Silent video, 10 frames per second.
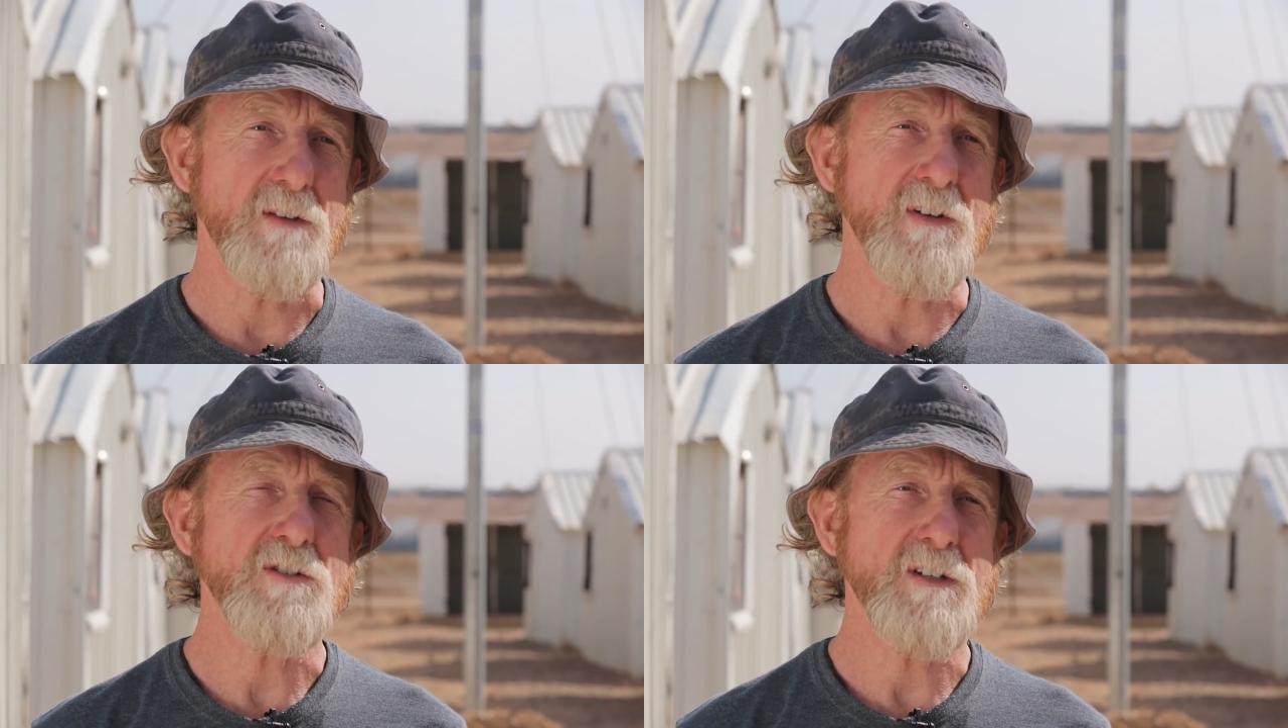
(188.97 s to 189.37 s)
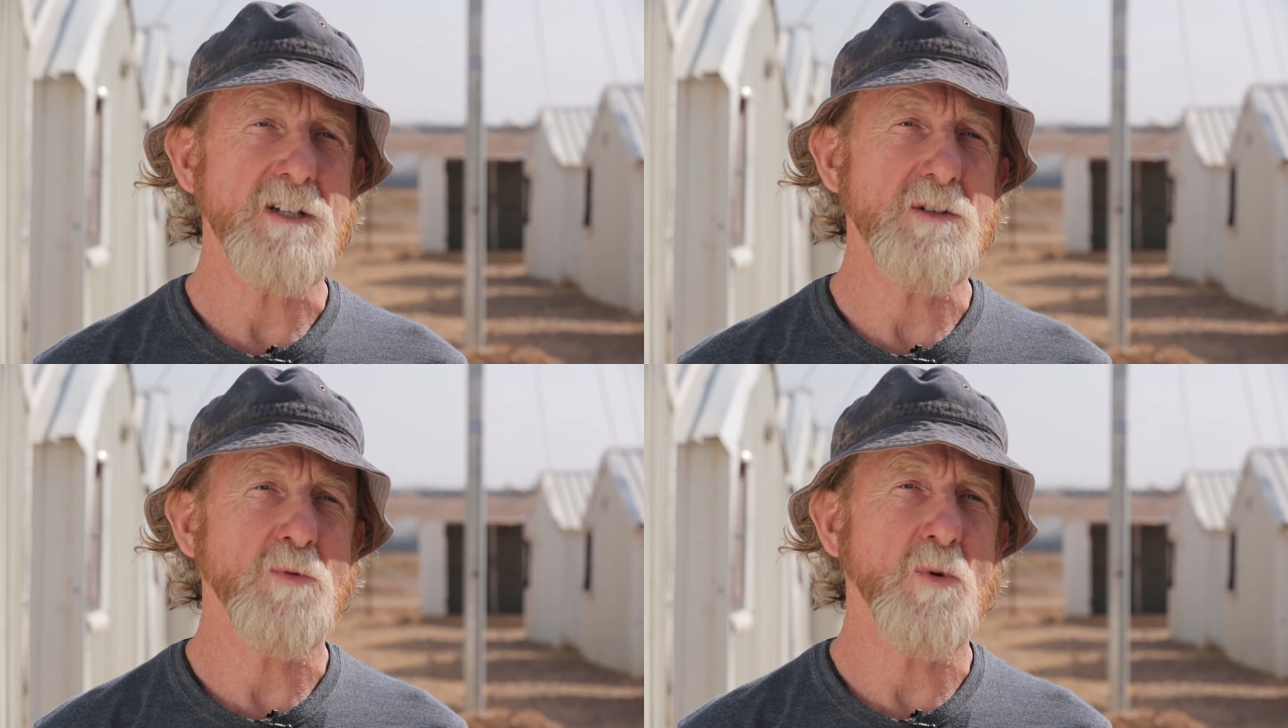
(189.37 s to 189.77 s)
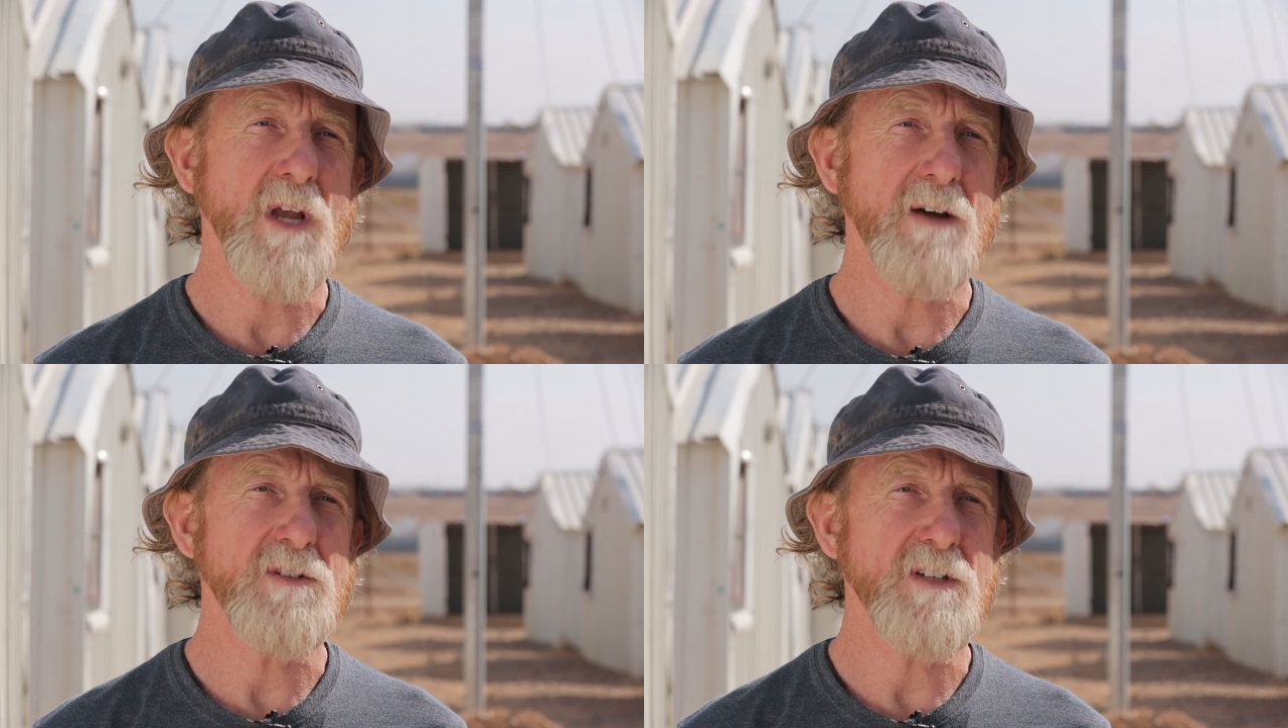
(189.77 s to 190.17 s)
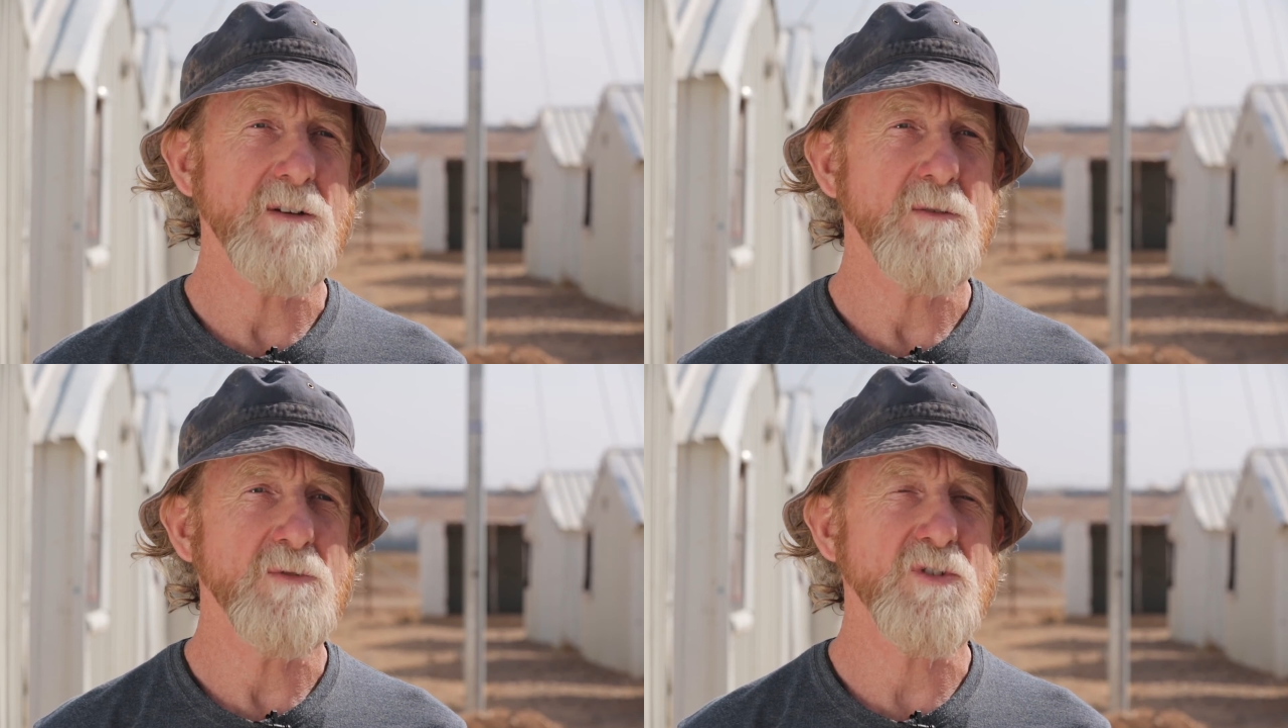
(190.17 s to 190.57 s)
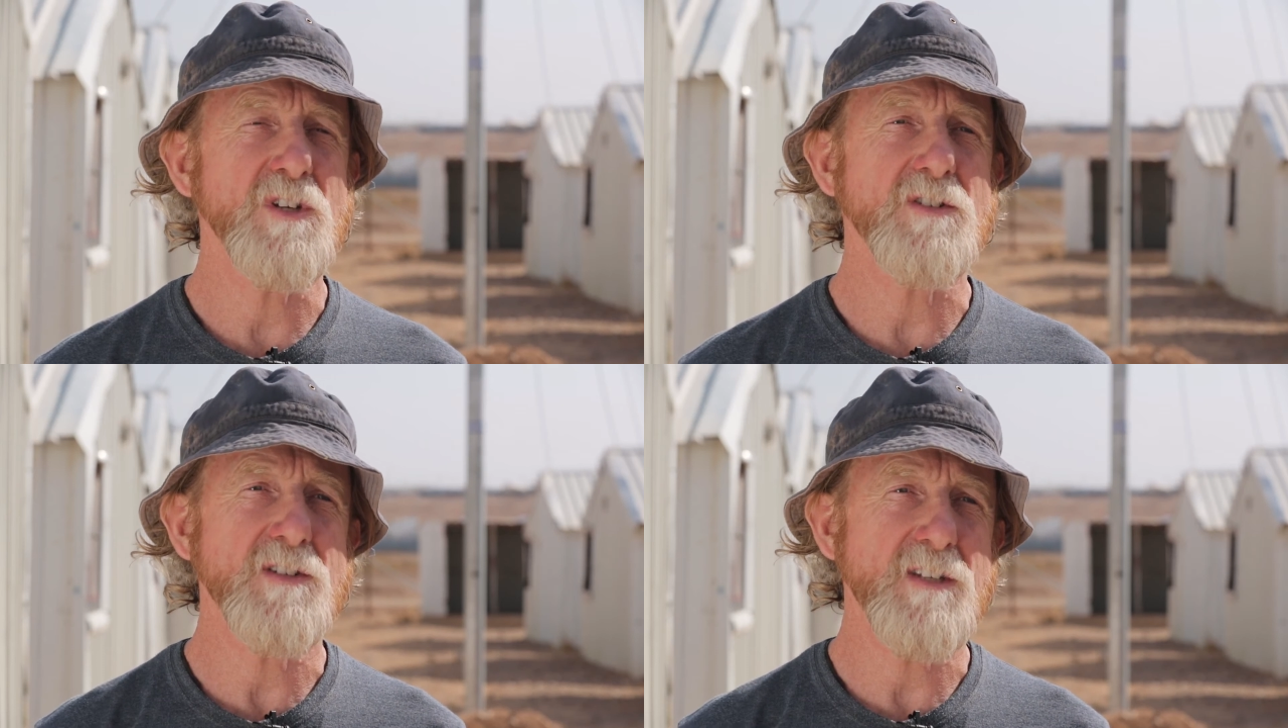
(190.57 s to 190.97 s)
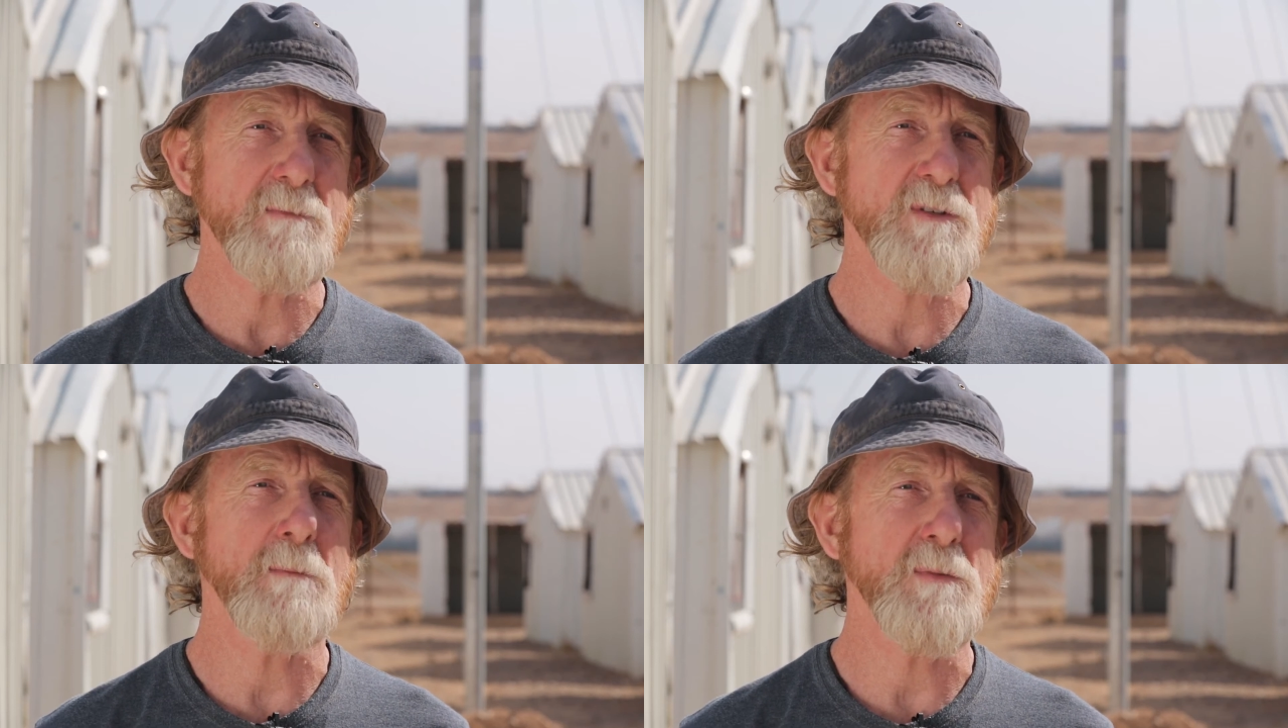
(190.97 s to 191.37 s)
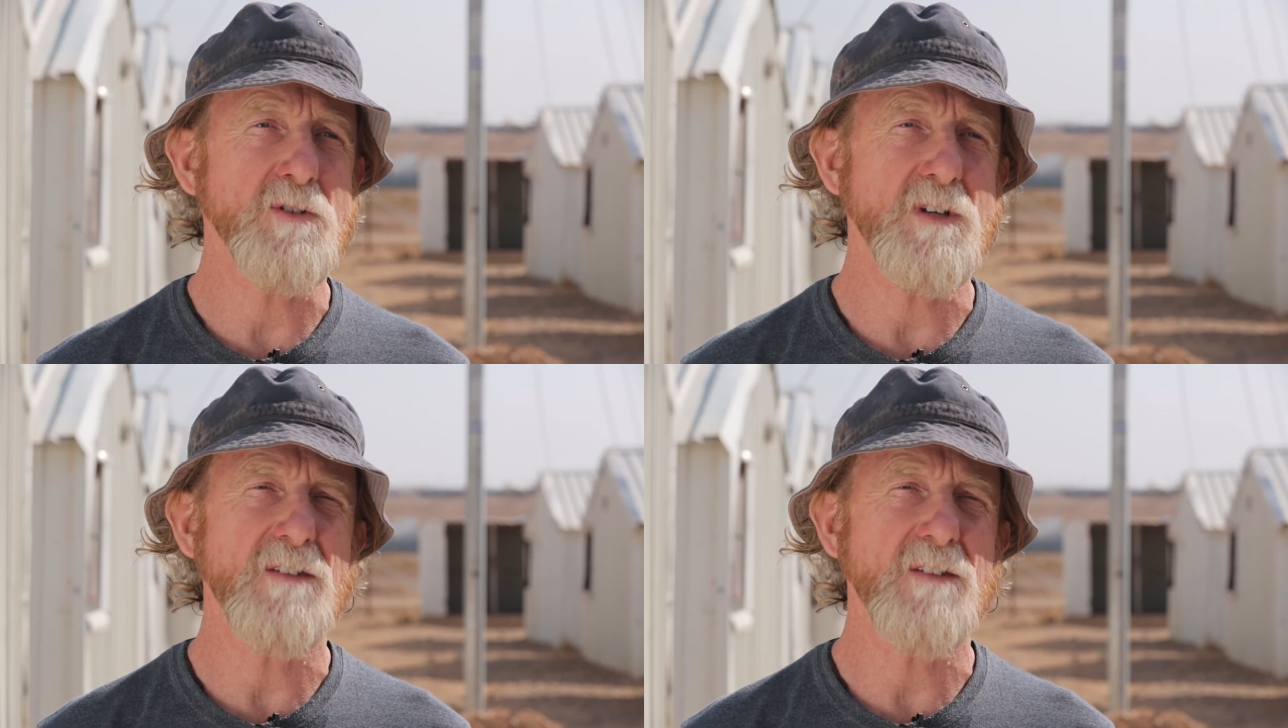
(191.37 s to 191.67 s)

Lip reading: The ventilated wall cavity was just the same temperature,